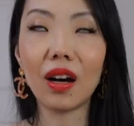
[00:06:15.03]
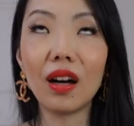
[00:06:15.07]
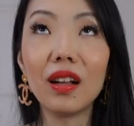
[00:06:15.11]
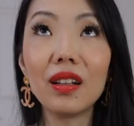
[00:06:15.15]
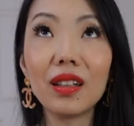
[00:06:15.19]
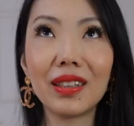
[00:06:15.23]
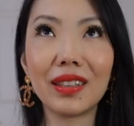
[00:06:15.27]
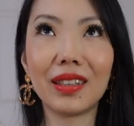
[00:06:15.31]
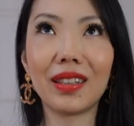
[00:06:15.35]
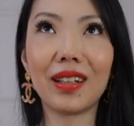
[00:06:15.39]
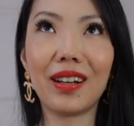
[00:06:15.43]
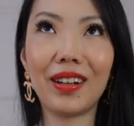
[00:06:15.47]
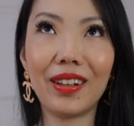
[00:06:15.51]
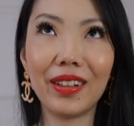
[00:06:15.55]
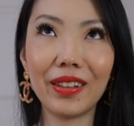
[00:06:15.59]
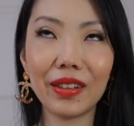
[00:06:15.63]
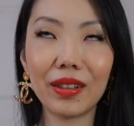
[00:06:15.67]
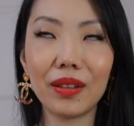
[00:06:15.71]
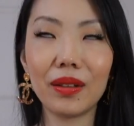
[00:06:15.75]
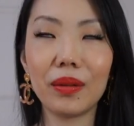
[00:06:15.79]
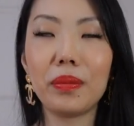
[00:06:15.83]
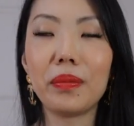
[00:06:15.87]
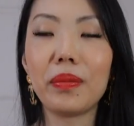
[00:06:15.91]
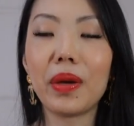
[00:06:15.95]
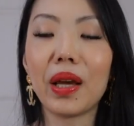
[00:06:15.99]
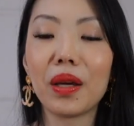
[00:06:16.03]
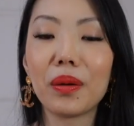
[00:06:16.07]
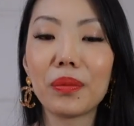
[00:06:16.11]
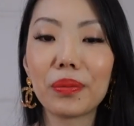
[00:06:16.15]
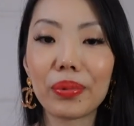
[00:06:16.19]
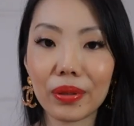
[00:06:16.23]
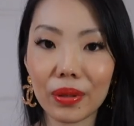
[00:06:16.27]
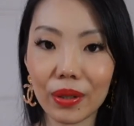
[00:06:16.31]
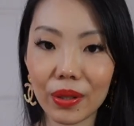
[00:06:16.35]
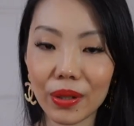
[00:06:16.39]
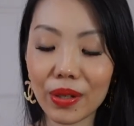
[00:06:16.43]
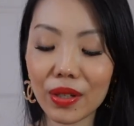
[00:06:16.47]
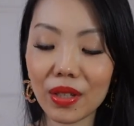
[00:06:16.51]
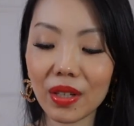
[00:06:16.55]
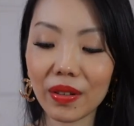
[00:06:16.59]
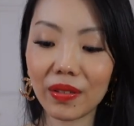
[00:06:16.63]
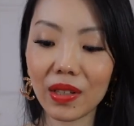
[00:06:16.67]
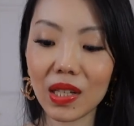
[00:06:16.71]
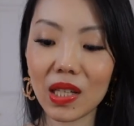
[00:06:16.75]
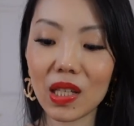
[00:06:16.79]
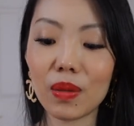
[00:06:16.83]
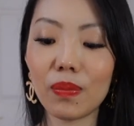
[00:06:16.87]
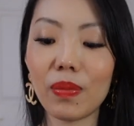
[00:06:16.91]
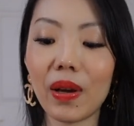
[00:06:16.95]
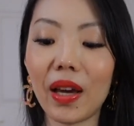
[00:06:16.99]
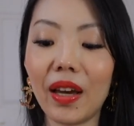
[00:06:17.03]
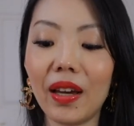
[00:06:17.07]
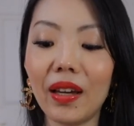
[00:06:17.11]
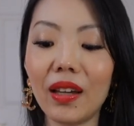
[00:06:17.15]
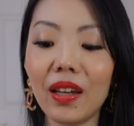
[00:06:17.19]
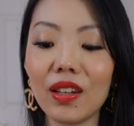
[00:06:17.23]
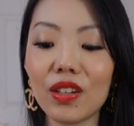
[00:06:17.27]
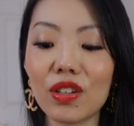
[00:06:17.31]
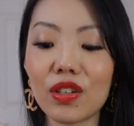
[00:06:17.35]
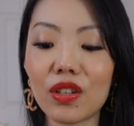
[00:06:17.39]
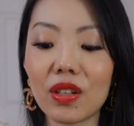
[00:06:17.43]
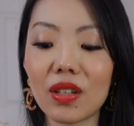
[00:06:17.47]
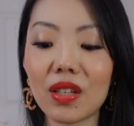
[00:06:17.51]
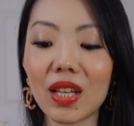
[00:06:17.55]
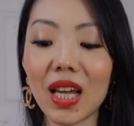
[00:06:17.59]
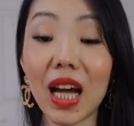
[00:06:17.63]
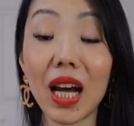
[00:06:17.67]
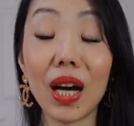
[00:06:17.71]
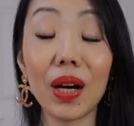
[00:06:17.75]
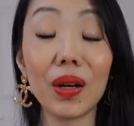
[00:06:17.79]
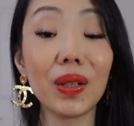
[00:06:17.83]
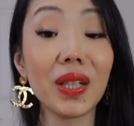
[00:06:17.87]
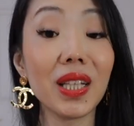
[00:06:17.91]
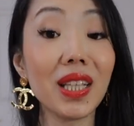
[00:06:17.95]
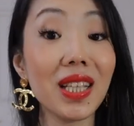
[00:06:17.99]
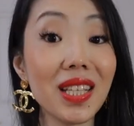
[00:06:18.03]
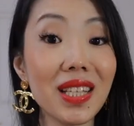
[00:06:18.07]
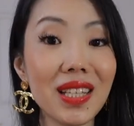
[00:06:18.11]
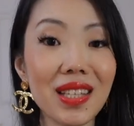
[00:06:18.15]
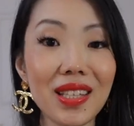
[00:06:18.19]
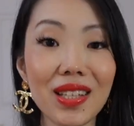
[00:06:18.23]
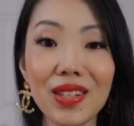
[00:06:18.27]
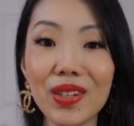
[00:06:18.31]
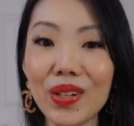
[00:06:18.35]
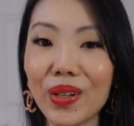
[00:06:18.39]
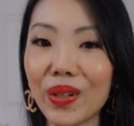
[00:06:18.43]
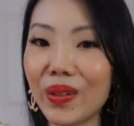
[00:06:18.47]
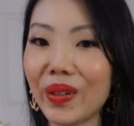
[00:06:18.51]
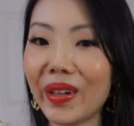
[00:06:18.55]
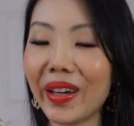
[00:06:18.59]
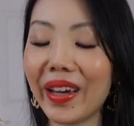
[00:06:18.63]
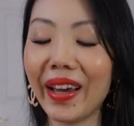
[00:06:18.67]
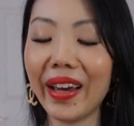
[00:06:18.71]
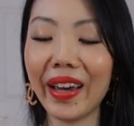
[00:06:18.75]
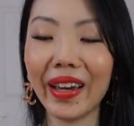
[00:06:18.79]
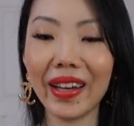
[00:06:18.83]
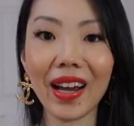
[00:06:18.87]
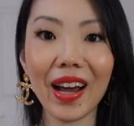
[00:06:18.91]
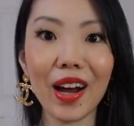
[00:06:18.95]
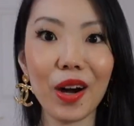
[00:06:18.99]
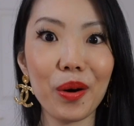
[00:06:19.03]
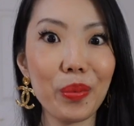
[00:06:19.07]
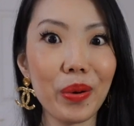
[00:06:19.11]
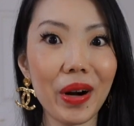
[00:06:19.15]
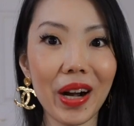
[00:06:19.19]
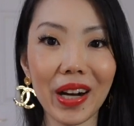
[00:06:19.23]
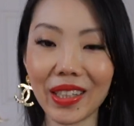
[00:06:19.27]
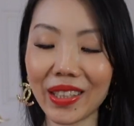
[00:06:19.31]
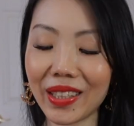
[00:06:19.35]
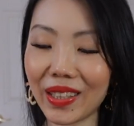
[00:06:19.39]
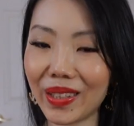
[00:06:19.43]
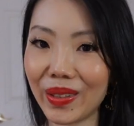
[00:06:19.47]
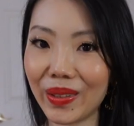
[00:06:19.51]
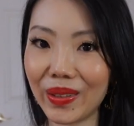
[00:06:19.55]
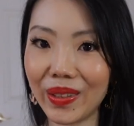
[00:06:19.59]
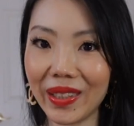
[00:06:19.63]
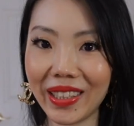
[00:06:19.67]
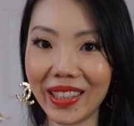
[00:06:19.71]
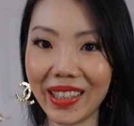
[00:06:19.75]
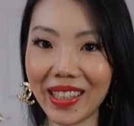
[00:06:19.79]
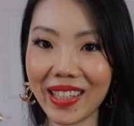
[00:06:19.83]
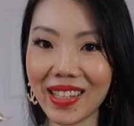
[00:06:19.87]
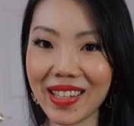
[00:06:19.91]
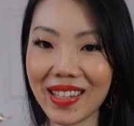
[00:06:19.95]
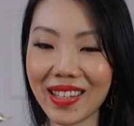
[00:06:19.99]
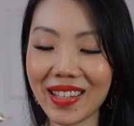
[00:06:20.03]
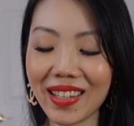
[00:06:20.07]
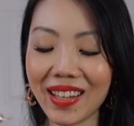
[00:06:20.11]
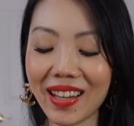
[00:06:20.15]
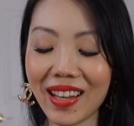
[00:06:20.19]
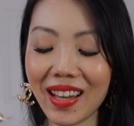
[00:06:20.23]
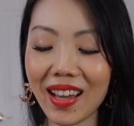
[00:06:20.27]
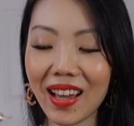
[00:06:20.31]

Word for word: All in all, the main pros of this bag is just how easygoing and how practical it is.